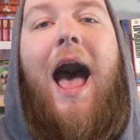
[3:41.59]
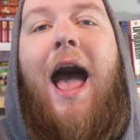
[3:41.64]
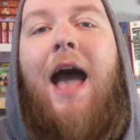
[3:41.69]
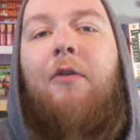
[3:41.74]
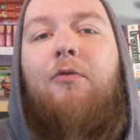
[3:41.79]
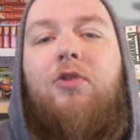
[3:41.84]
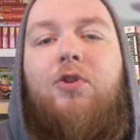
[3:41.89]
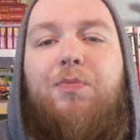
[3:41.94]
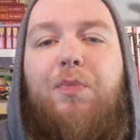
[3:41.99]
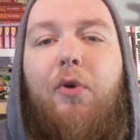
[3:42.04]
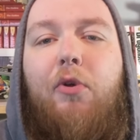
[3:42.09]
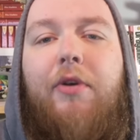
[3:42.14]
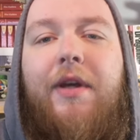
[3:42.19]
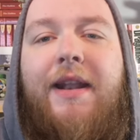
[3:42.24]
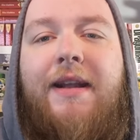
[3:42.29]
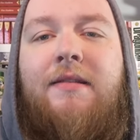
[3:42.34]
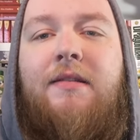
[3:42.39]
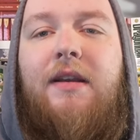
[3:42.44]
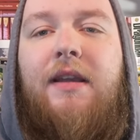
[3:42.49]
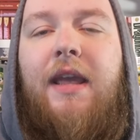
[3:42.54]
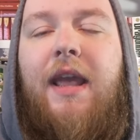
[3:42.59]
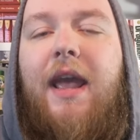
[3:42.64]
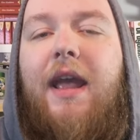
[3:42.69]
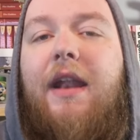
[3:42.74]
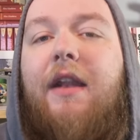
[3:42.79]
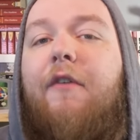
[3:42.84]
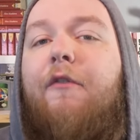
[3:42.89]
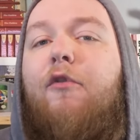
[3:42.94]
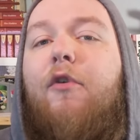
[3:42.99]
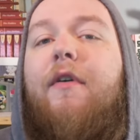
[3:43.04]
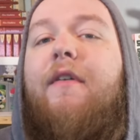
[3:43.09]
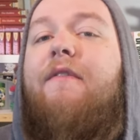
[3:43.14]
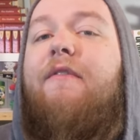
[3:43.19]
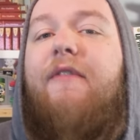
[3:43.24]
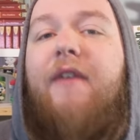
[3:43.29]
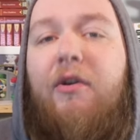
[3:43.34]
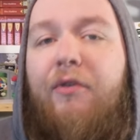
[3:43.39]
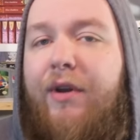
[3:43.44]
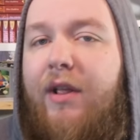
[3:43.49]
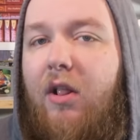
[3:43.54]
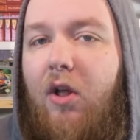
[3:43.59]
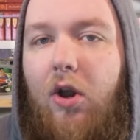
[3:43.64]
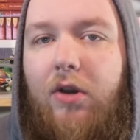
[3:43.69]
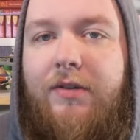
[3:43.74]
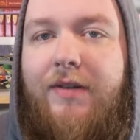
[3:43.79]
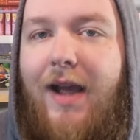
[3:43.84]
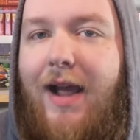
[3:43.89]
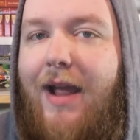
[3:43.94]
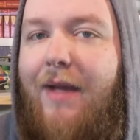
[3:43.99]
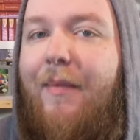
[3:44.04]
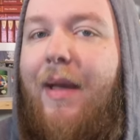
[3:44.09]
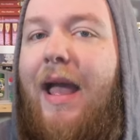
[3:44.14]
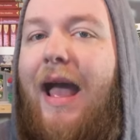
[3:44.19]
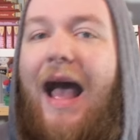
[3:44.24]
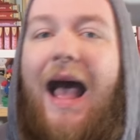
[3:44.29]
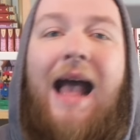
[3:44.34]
I was bullied as a kid for a very long time.